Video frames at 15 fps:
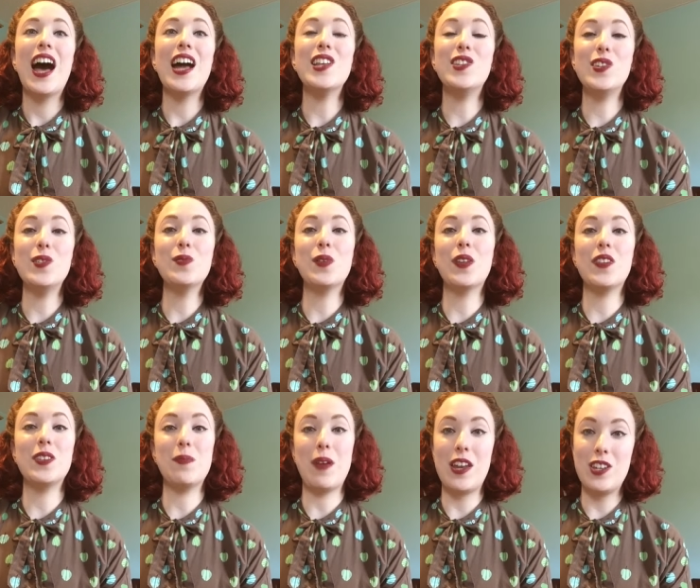I do
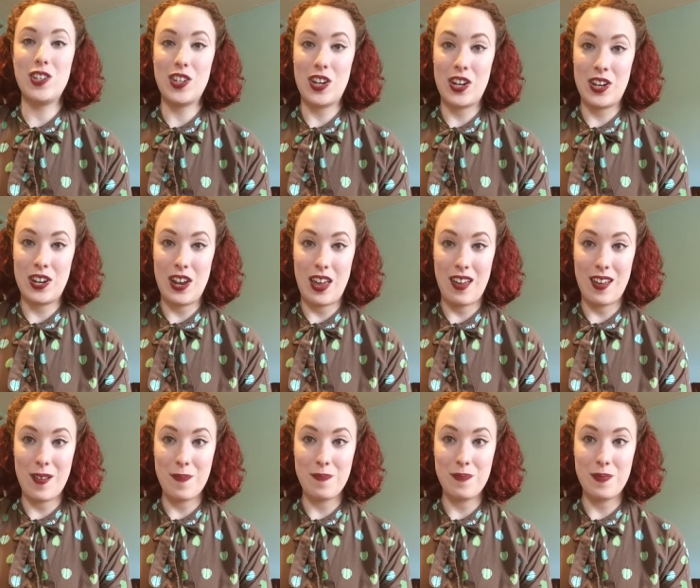want to mention
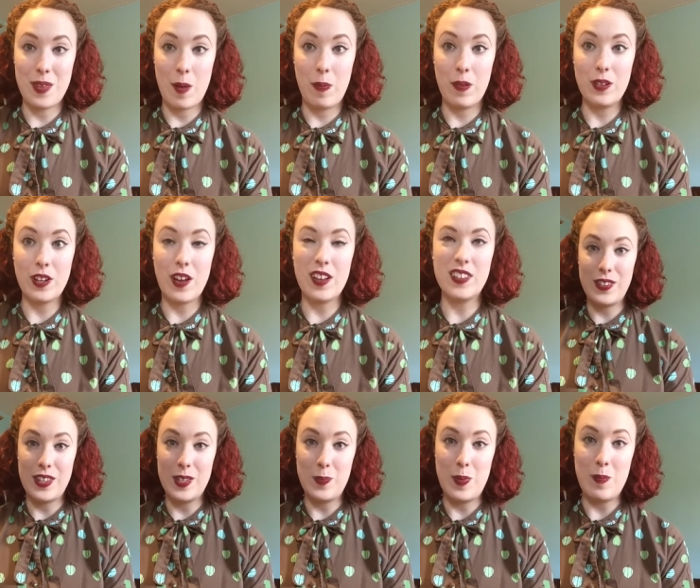a podcast
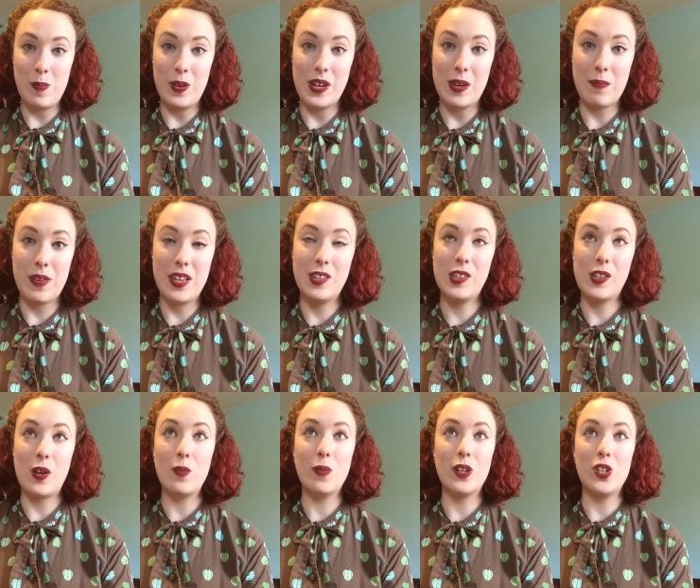that's been bringing me
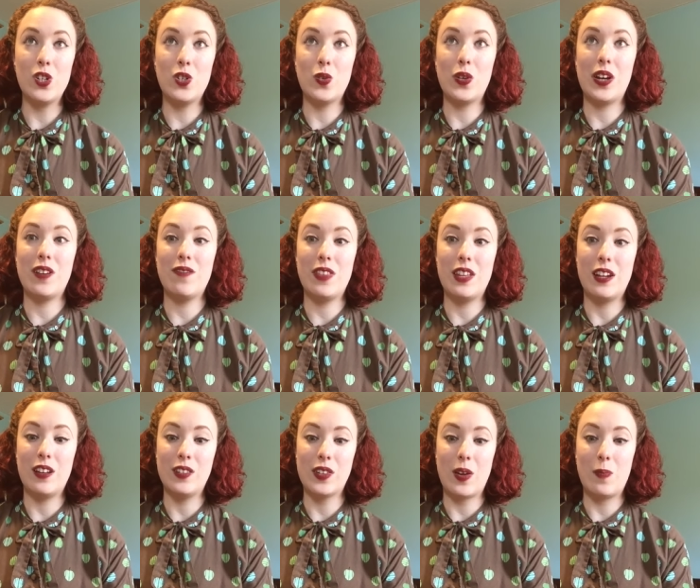so much joy over the
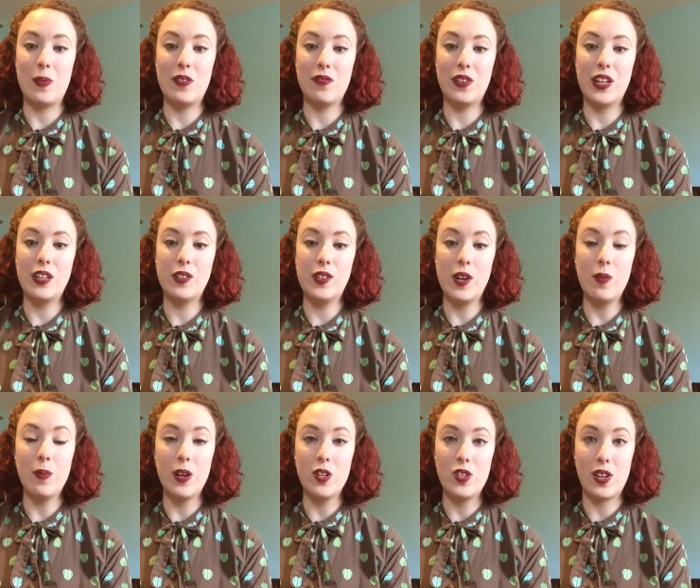last couple of weeks, so
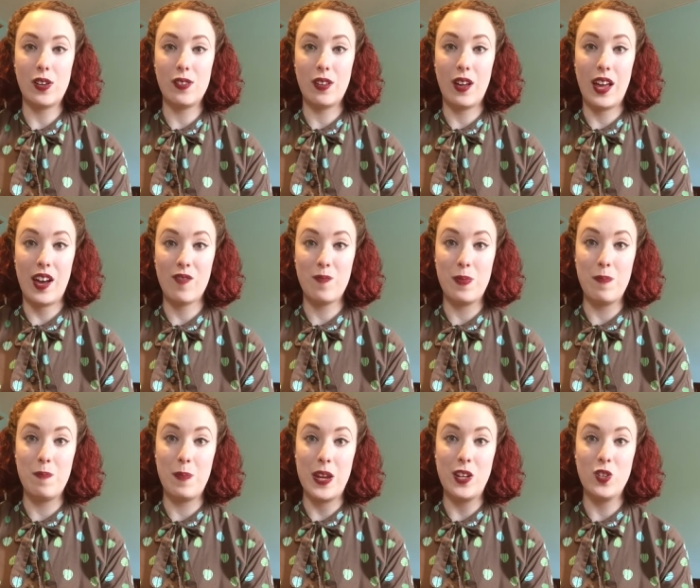much so that I have
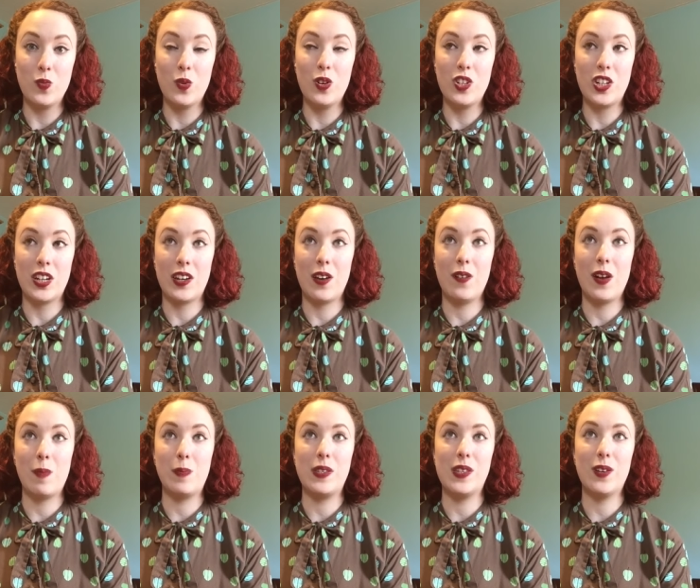been binge watching her
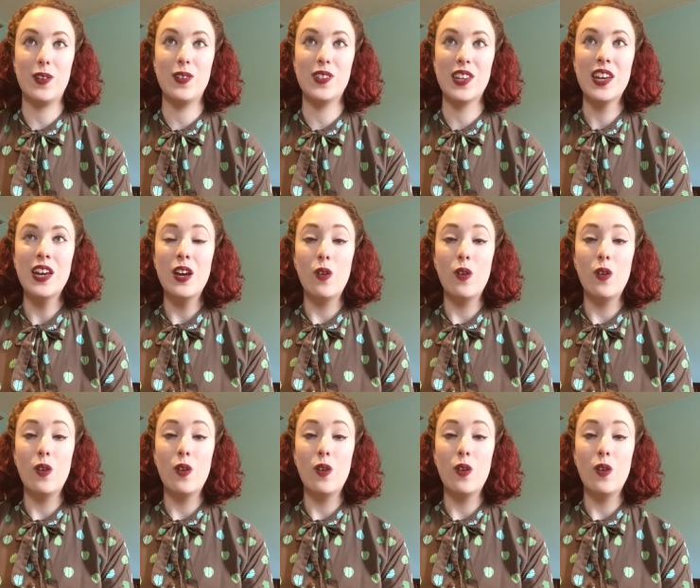episodes